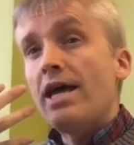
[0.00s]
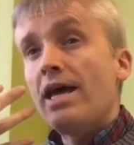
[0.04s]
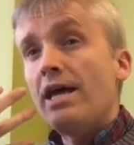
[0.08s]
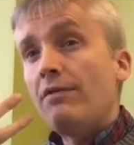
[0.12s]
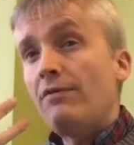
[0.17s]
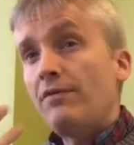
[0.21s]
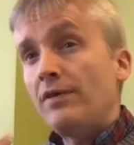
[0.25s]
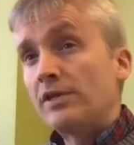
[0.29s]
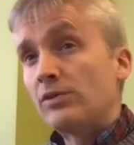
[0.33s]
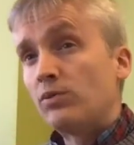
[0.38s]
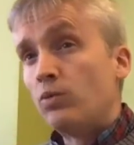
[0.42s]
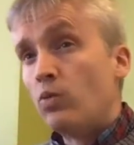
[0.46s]

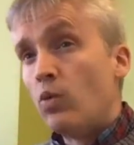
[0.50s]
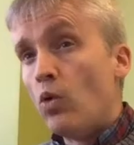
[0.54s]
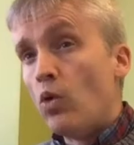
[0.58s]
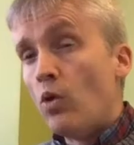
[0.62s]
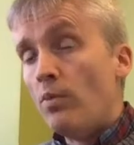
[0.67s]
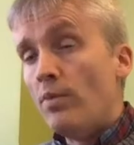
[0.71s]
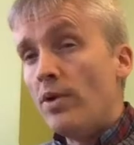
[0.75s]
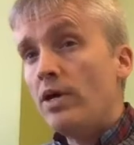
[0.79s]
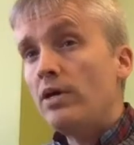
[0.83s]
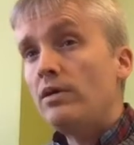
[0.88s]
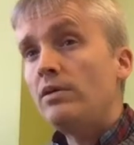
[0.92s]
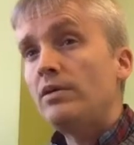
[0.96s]
If it's
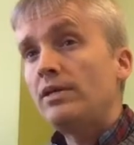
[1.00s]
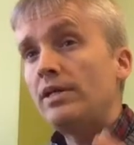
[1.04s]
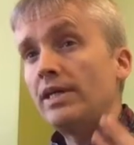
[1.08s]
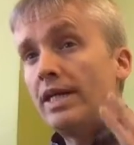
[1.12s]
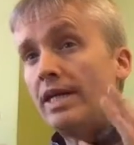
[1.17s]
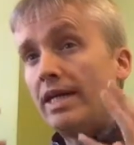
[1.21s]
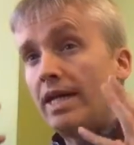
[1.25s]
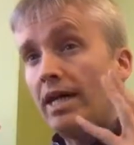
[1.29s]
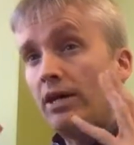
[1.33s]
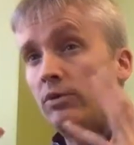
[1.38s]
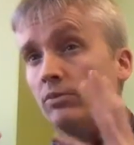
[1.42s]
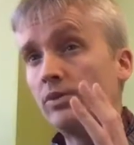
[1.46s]
warmer,
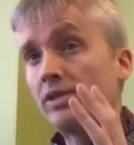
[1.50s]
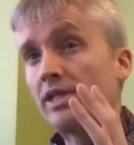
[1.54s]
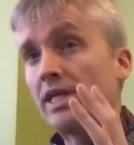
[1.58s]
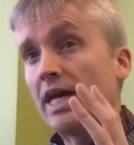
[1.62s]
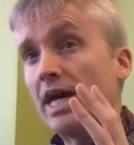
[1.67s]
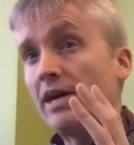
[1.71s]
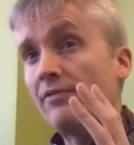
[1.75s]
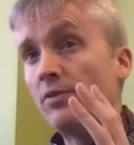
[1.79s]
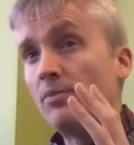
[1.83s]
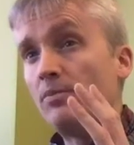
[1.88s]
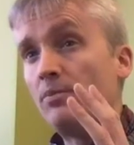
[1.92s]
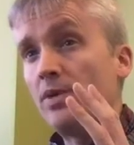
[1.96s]
it helps to
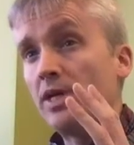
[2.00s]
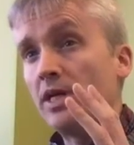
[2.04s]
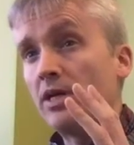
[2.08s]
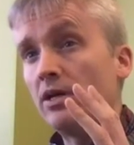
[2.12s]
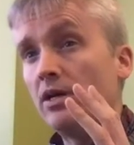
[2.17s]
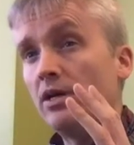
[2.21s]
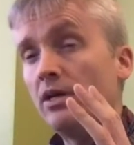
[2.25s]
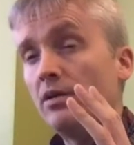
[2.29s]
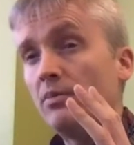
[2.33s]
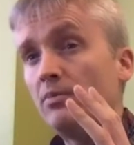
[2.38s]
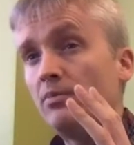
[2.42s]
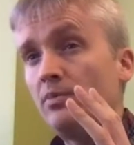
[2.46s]
have a
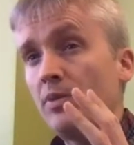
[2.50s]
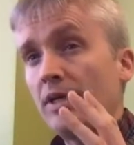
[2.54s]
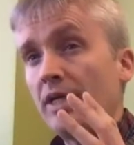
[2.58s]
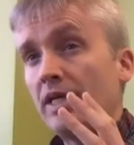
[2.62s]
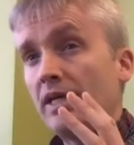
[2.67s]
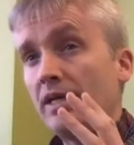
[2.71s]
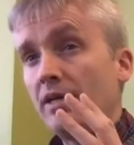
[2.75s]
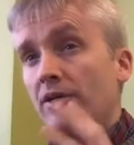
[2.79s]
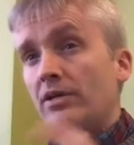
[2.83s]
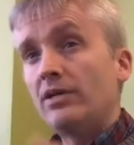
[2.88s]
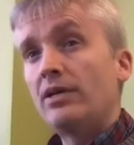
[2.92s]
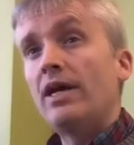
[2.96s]
bigger
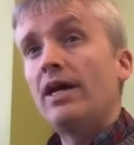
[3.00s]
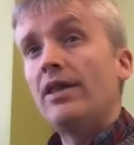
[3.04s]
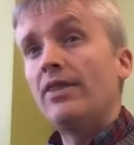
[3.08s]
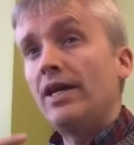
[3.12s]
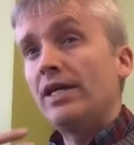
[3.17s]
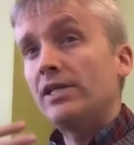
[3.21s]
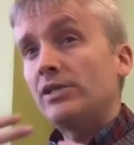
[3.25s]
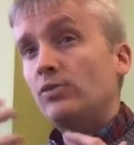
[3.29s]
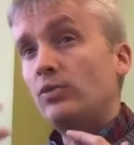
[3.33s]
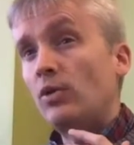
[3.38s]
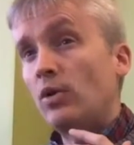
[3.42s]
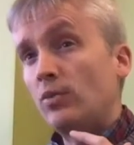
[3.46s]
beak, and
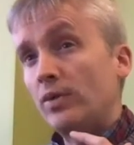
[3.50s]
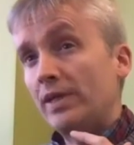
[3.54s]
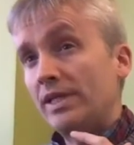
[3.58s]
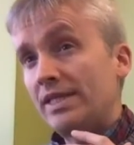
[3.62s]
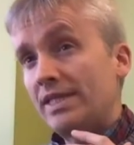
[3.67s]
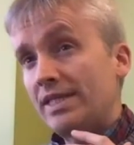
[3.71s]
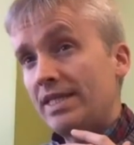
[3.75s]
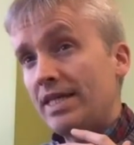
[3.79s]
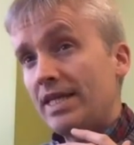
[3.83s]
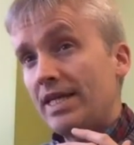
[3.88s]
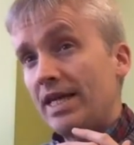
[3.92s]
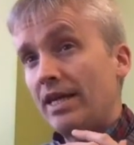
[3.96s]
that's what we're
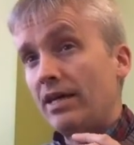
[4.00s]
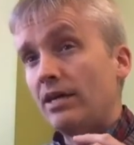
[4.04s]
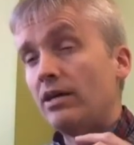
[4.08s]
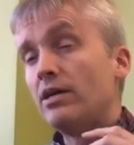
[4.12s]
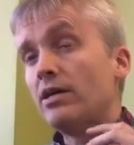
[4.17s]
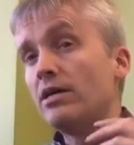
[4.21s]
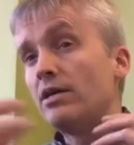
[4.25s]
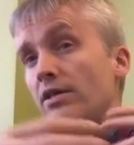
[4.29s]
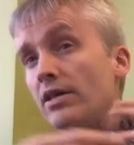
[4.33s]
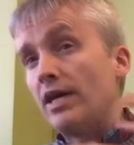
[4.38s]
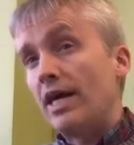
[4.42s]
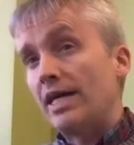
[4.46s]
seeing,
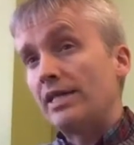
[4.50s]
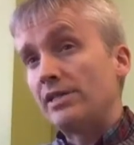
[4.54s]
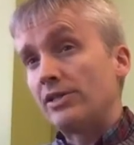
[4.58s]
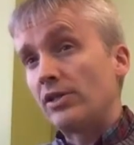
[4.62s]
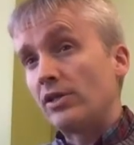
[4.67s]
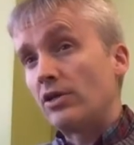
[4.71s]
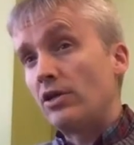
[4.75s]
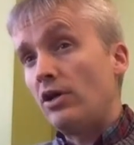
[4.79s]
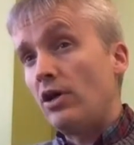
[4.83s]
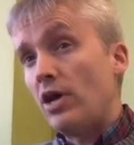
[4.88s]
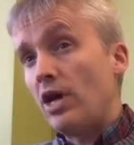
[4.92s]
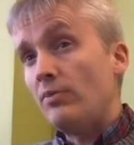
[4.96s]
that as the
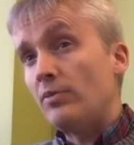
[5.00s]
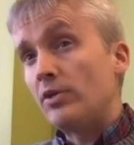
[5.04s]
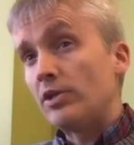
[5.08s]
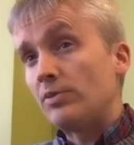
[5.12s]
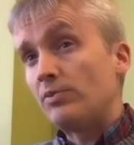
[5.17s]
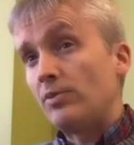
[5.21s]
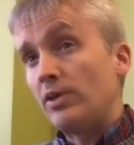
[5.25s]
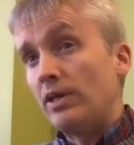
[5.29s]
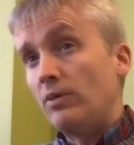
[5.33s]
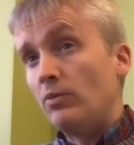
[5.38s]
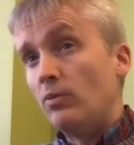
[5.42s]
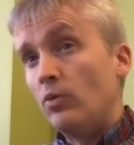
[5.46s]
climate's
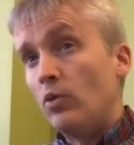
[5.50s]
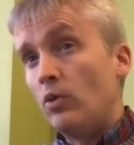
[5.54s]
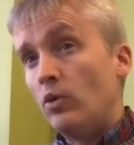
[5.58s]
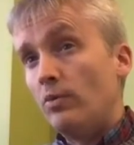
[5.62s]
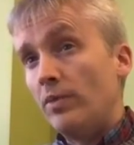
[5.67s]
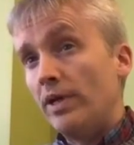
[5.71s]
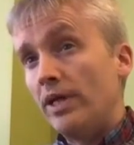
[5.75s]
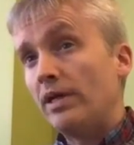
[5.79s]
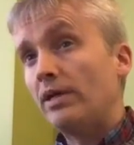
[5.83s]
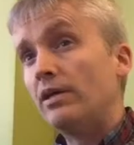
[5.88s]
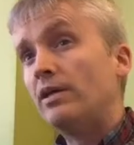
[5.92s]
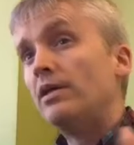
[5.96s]
been
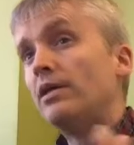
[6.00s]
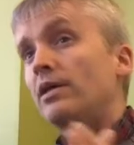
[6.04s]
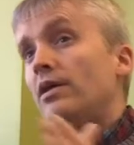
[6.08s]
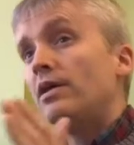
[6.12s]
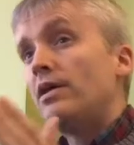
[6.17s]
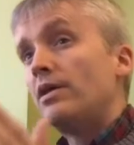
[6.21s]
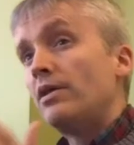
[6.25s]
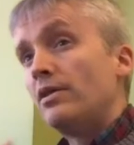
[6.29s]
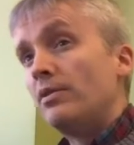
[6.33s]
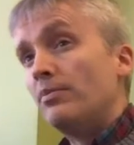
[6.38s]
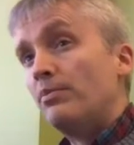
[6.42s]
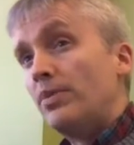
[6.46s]
warming,
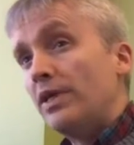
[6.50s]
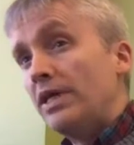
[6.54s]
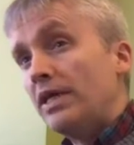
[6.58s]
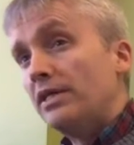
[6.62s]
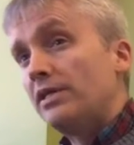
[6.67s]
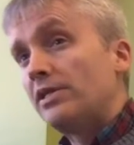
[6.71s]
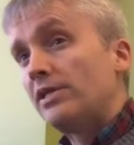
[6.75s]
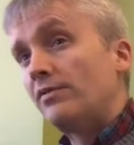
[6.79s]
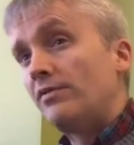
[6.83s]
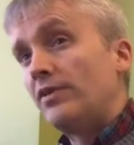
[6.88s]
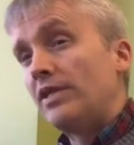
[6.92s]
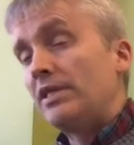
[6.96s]
the
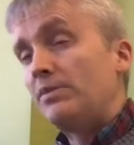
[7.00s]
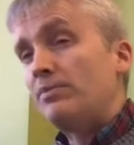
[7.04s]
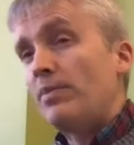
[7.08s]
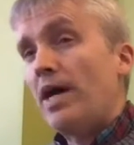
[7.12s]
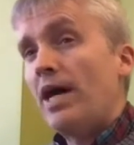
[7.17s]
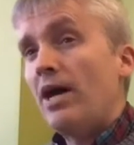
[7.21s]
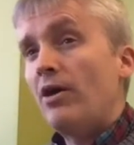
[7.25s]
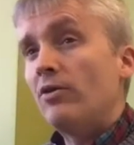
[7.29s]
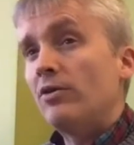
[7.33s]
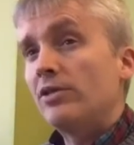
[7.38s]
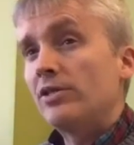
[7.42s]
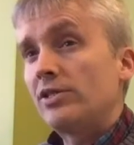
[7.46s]
beaks of these
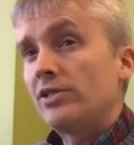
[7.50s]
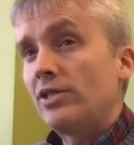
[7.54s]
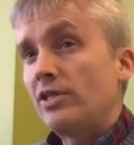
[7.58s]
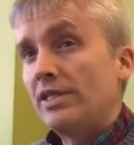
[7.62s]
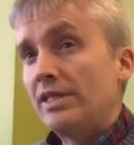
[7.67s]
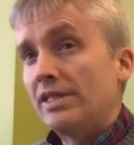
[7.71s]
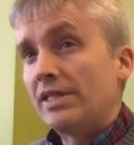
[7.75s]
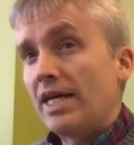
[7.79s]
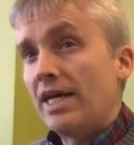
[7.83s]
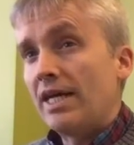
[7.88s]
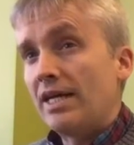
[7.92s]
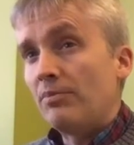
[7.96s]
parrots
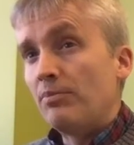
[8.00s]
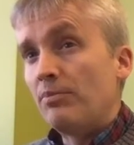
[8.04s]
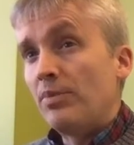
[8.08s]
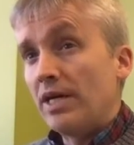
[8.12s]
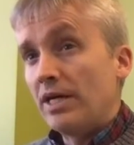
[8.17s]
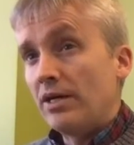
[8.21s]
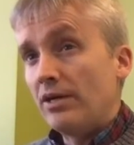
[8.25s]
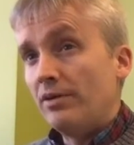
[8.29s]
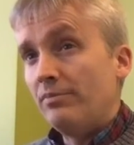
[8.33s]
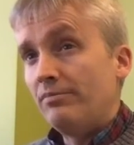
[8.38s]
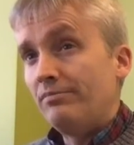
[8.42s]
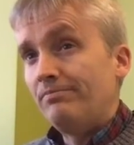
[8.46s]
is getting
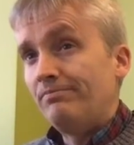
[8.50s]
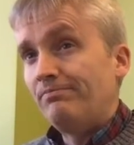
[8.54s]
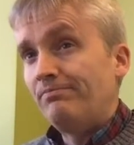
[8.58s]
bigger.